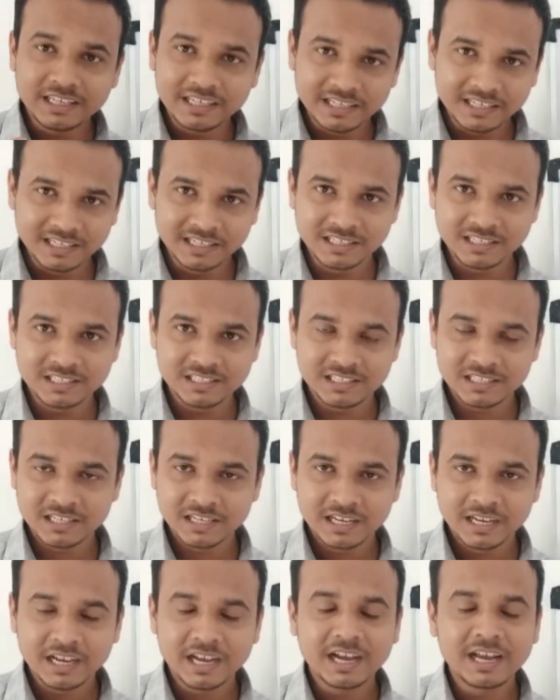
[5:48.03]
is
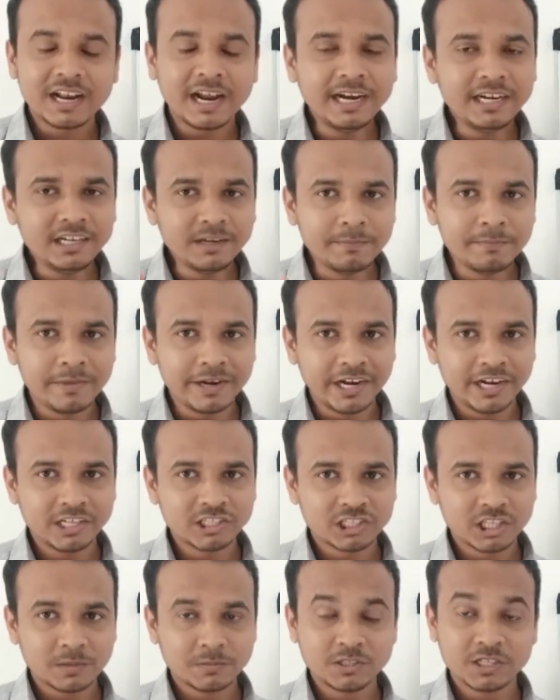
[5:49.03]
write a meta
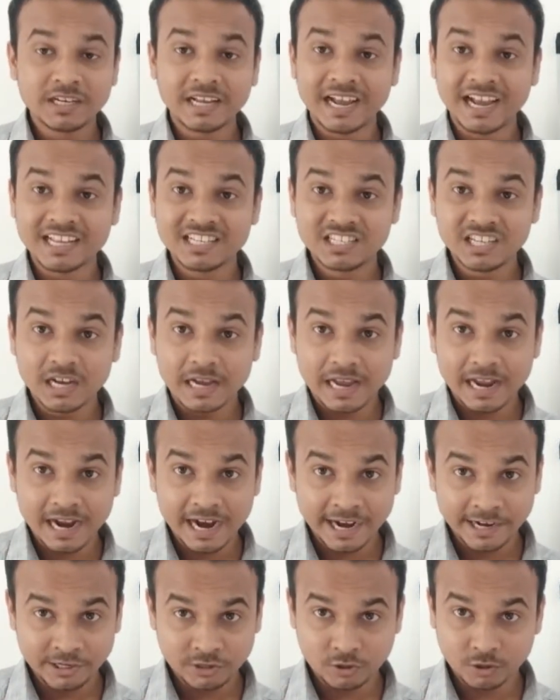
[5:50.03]
description as an
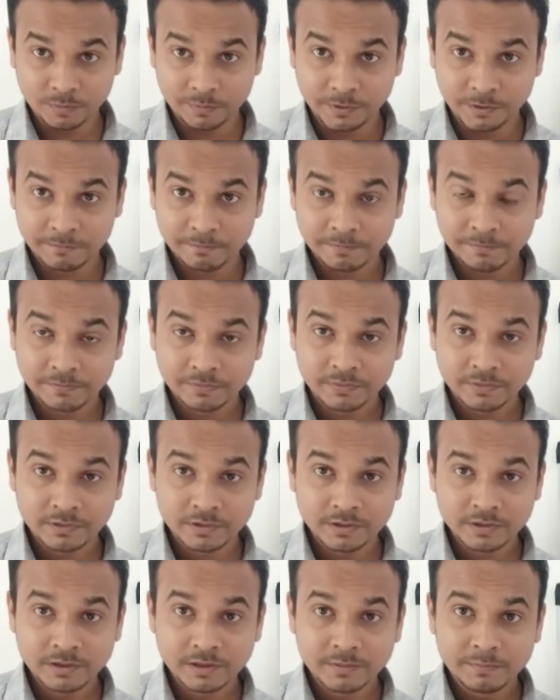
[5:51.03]
ad copy,
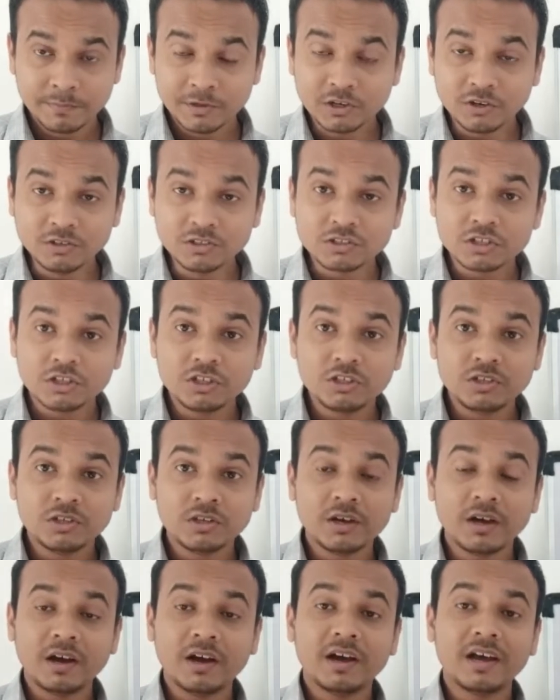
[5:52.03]
because
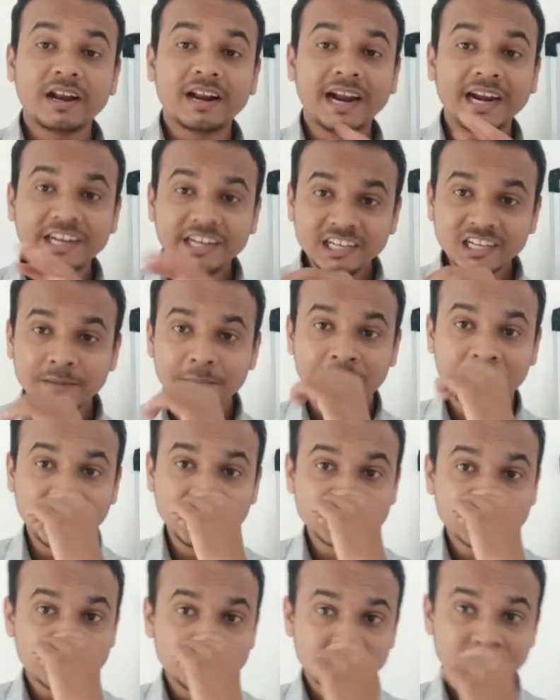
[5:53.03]
writing a meta
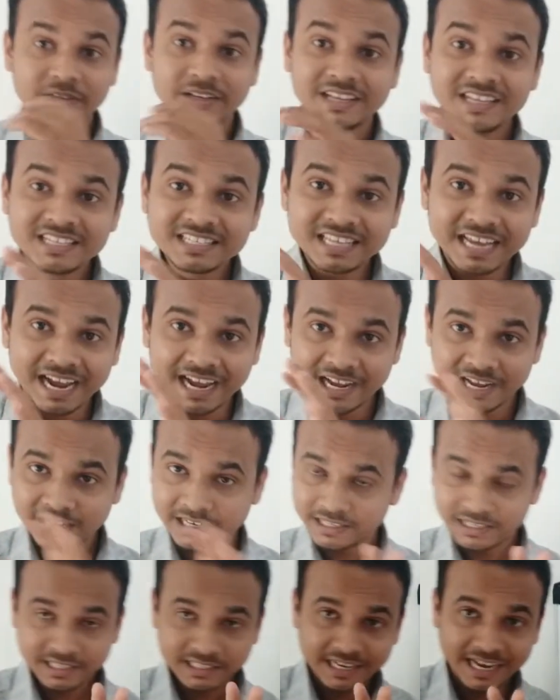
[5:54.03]
description
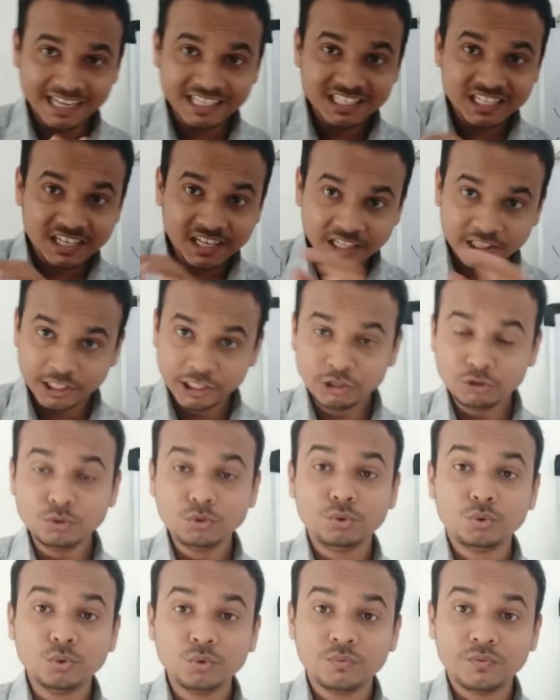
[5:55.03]
it has nothing to
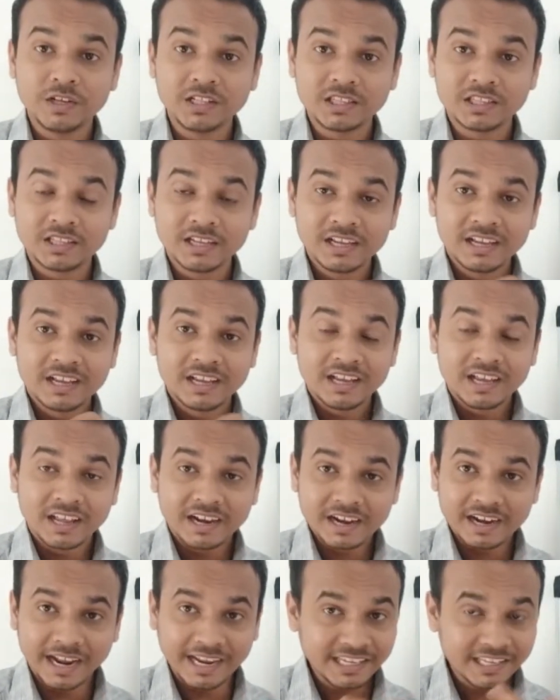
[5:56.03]
do with
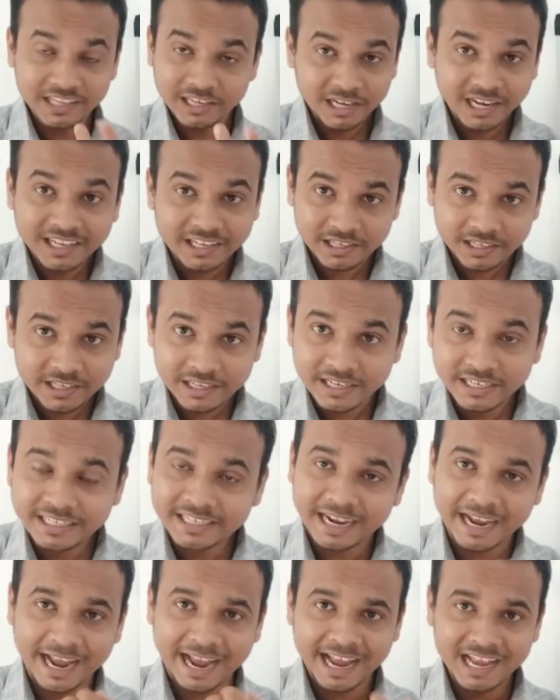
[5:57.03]
ranking. Like,
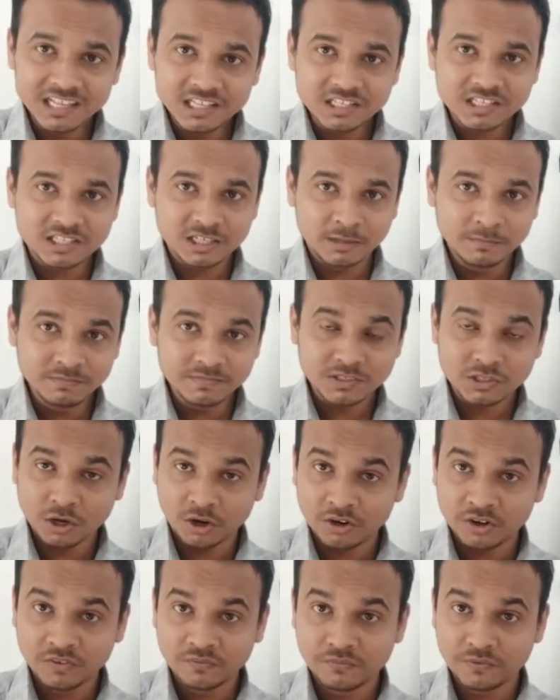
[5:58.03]
it has some
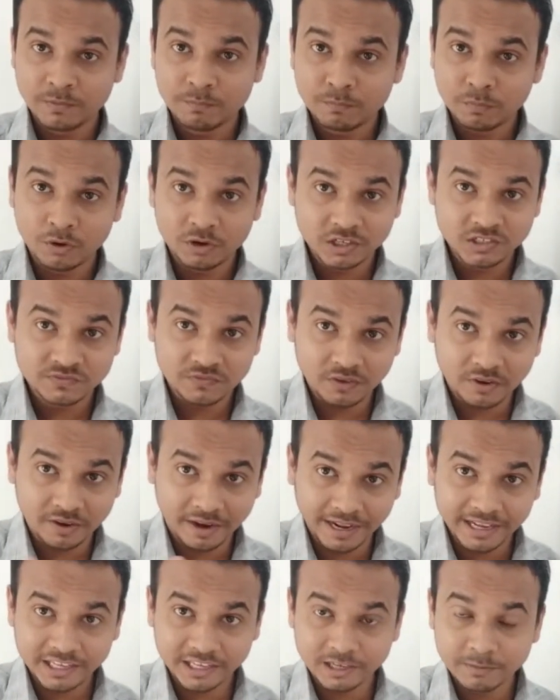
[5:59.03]
sort of importance for
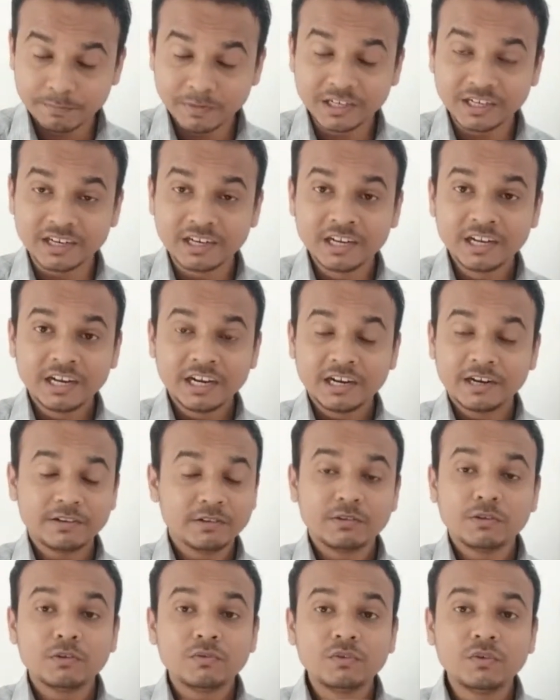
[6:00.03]
ranking, but
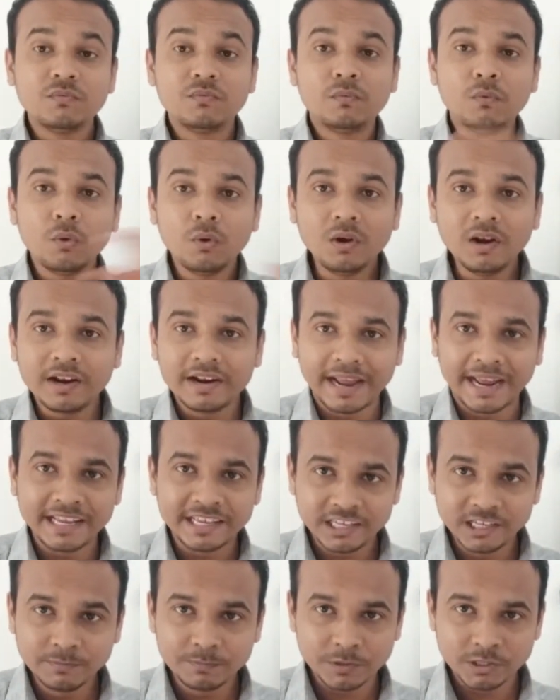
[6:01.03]
the whole
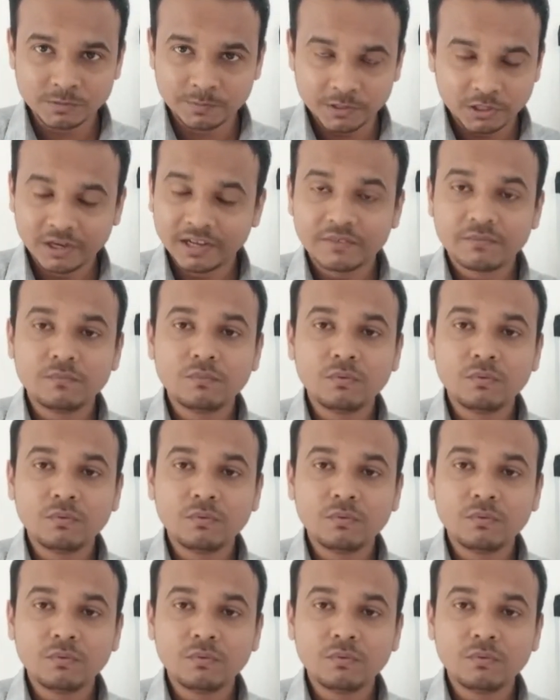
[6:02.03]
ranking perspective, like